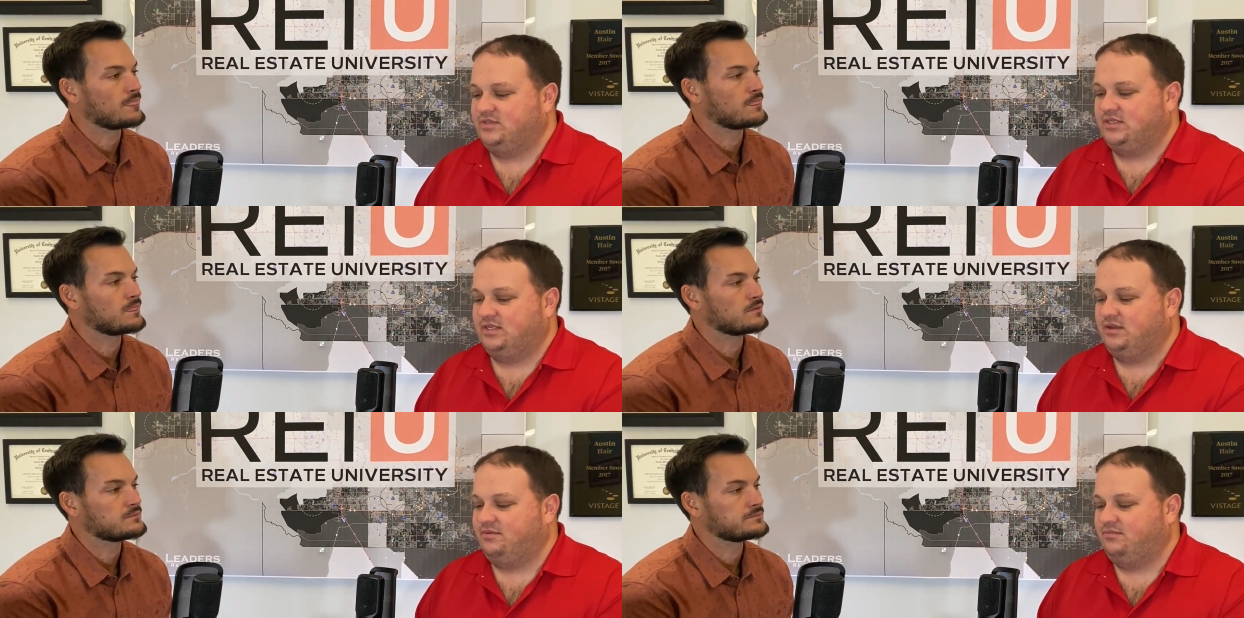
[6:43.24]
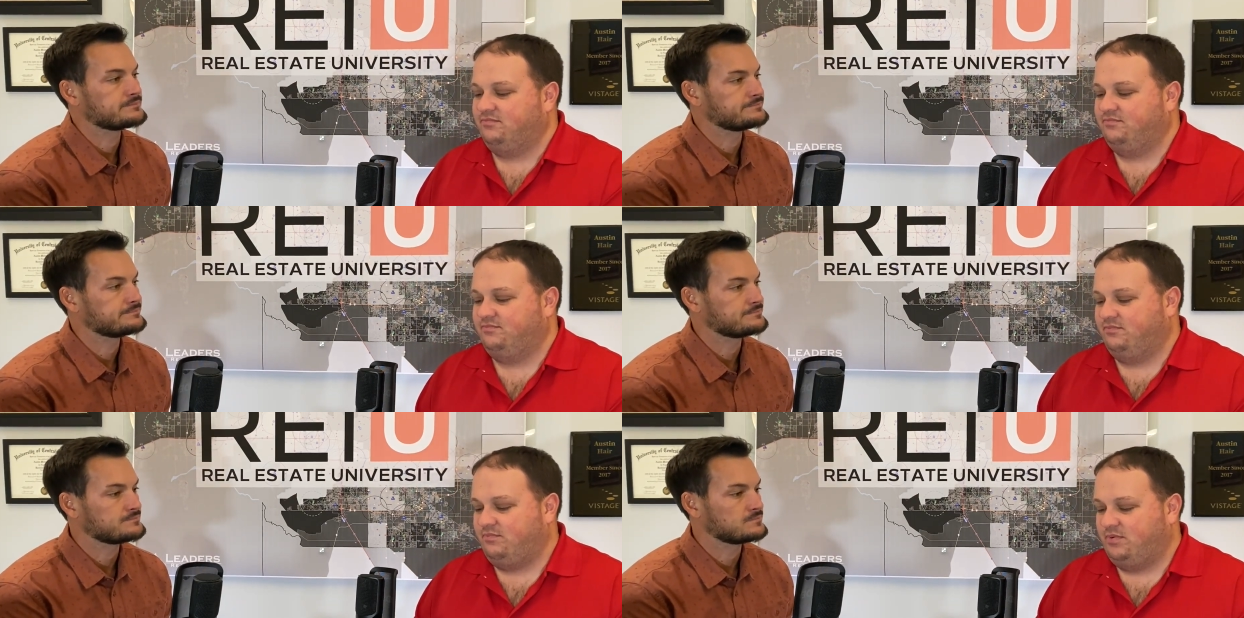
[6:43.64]

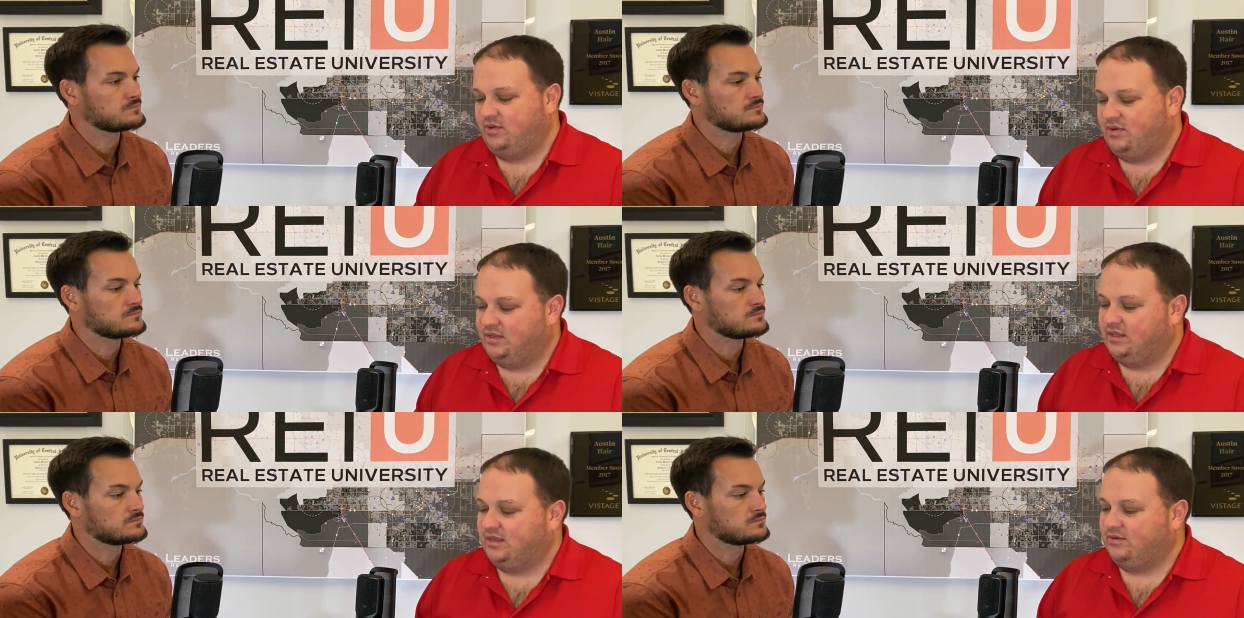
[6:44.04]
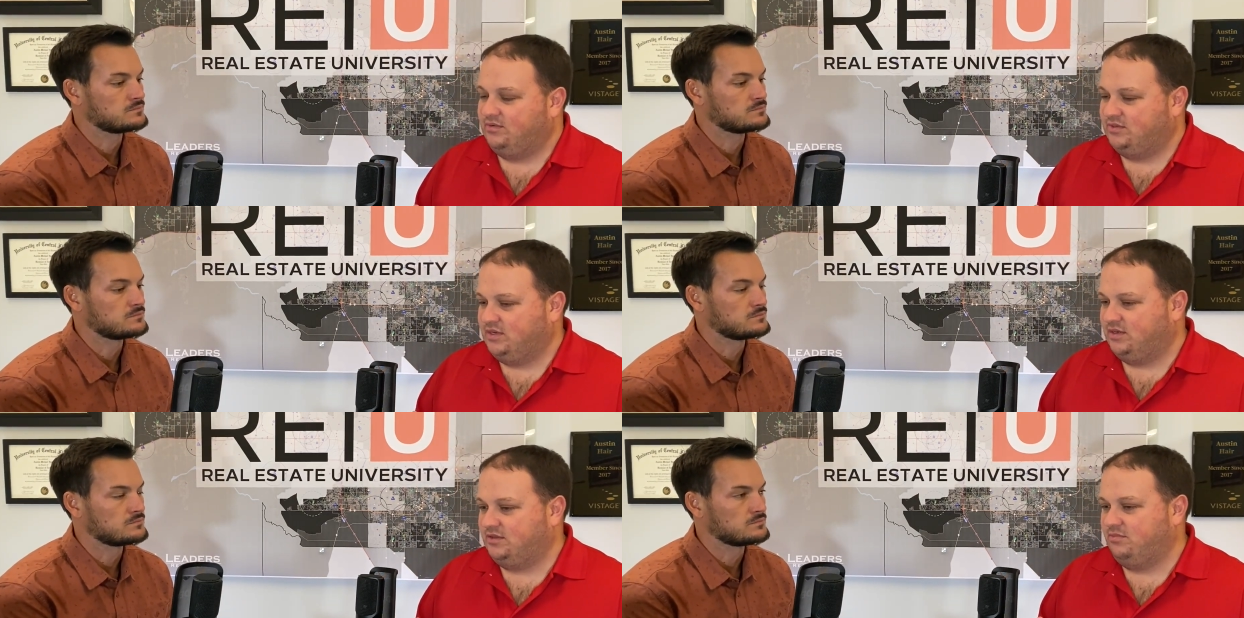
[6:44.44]
Speaker 1: some period like we
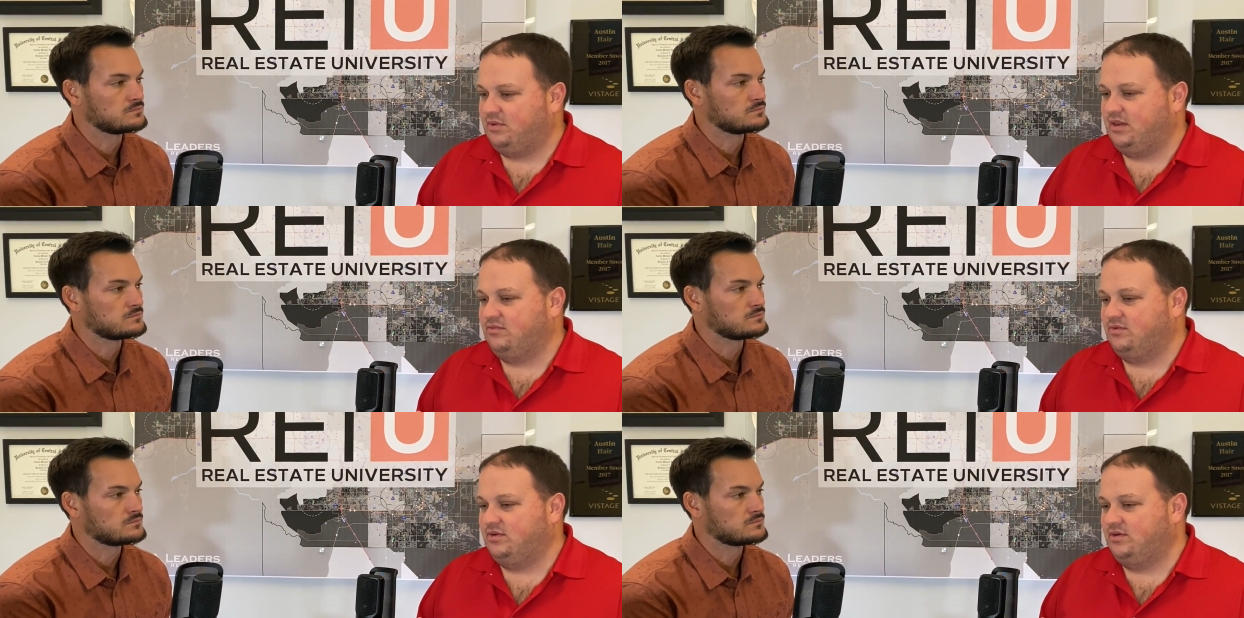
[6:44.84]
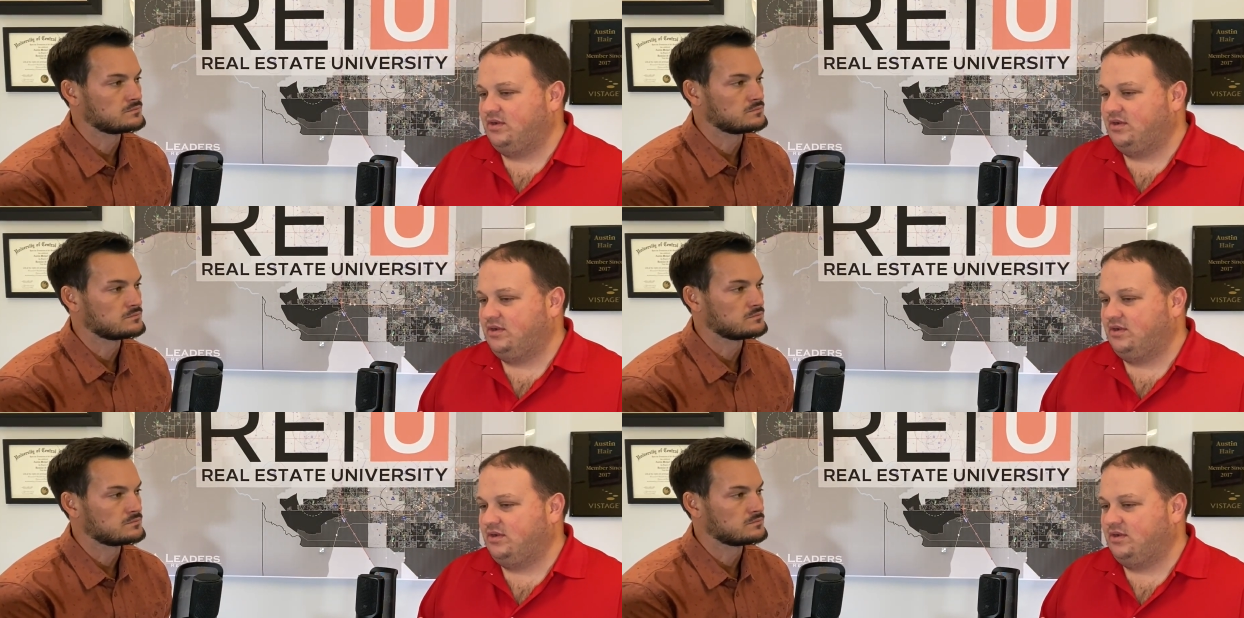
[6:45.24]
talked about where you're